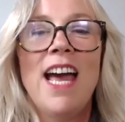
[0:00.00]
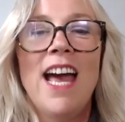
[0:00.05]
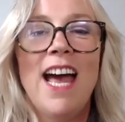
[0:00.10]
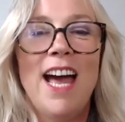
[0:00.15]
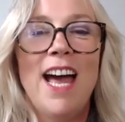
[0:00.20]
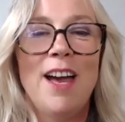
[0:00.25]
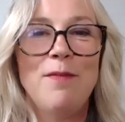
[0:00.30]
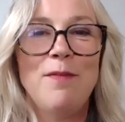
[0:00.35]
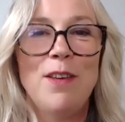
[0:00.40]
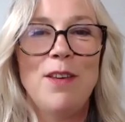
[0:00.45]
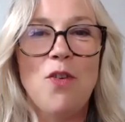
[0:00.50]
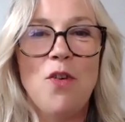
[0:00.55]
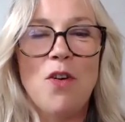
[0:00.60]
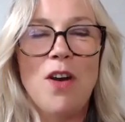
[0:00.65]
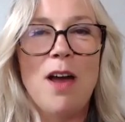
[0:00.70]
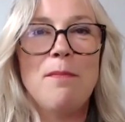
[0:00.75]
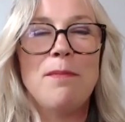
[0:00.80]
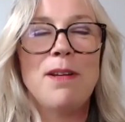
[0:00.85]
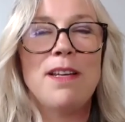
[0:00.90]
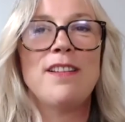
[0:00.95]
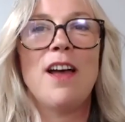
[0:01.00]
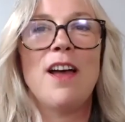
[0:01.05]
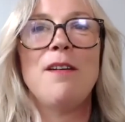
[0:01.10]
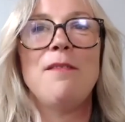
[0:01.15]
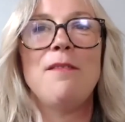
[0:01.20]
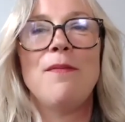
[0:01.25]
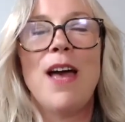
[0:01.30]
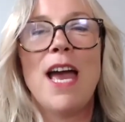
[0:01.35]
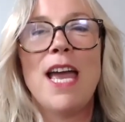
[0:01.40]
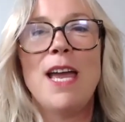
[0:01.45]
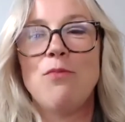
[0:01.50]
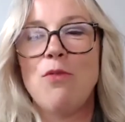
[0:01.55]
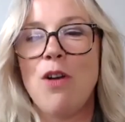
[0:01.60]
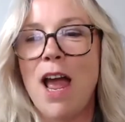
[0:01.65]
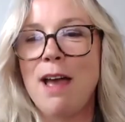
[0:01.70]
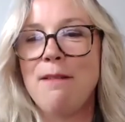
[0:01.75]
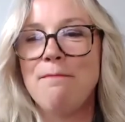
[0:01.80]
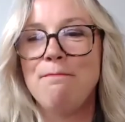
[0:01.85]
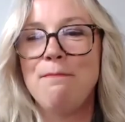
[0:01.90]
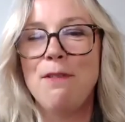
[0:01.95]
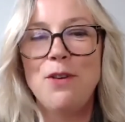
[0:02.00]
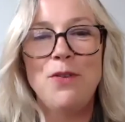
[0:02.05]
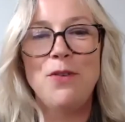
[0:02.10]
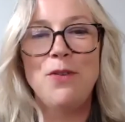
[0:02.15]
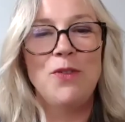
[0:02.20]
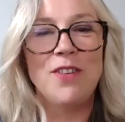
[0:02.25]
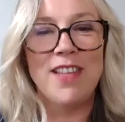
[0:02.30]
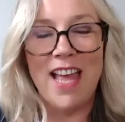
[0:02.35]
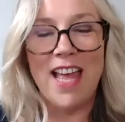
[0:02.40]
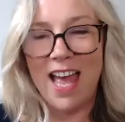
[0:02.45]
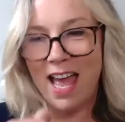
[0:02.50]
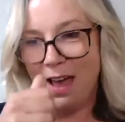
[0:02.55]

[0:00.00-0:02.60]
You've got companies like Abraham Moons there,